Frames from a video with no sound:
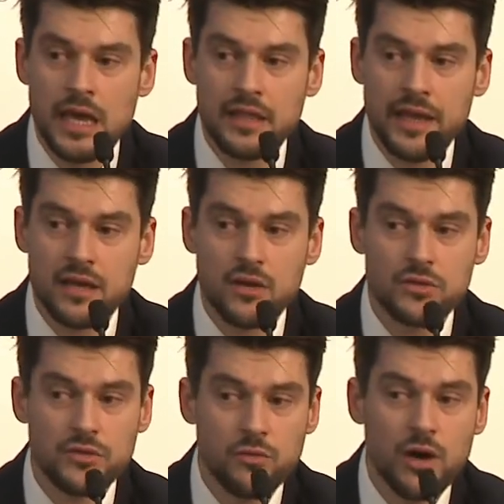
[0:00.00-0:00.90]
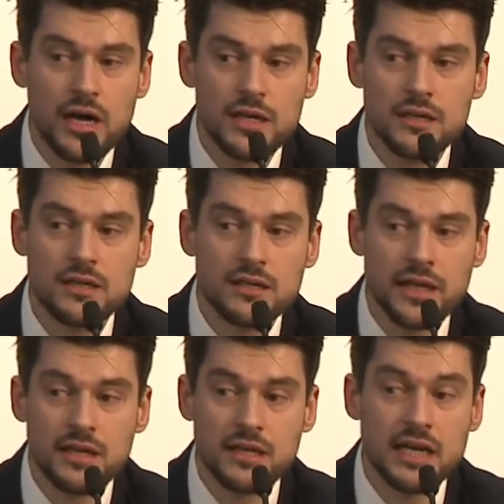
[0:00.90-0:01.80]
like Côte d'Ivoire,
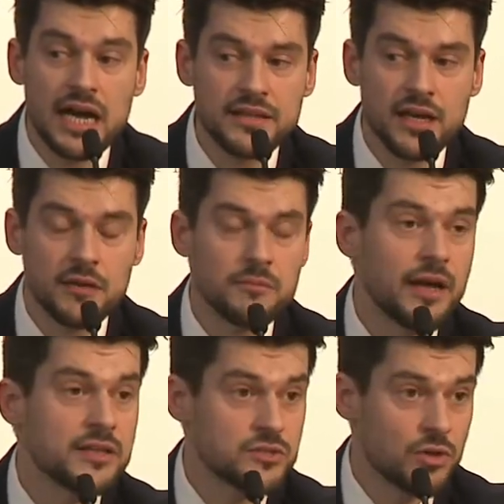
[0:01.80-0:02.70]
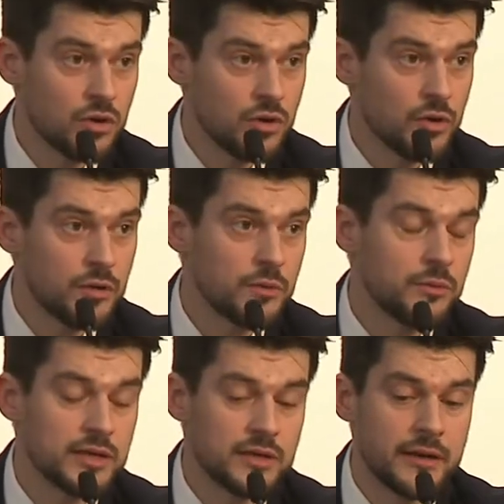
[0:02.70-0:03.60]
like Ghana and Togo,
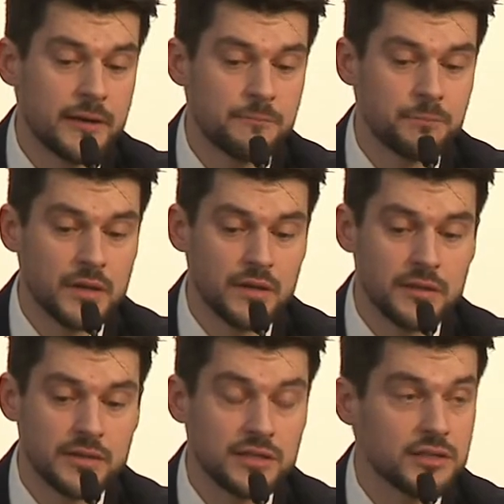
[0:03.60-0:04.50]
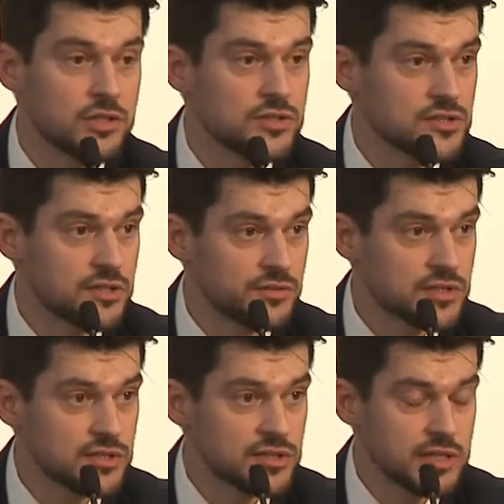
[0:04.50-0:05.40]
where the intelligence
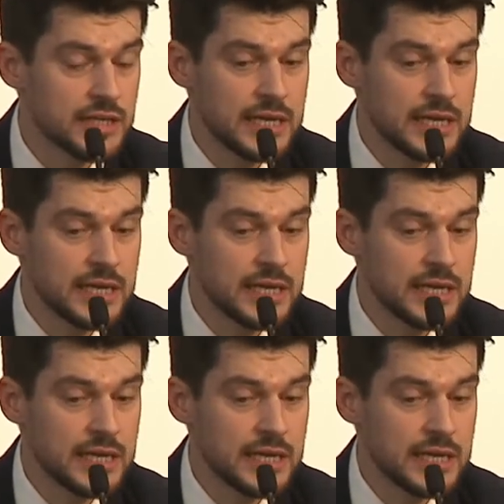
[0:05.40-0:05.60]
services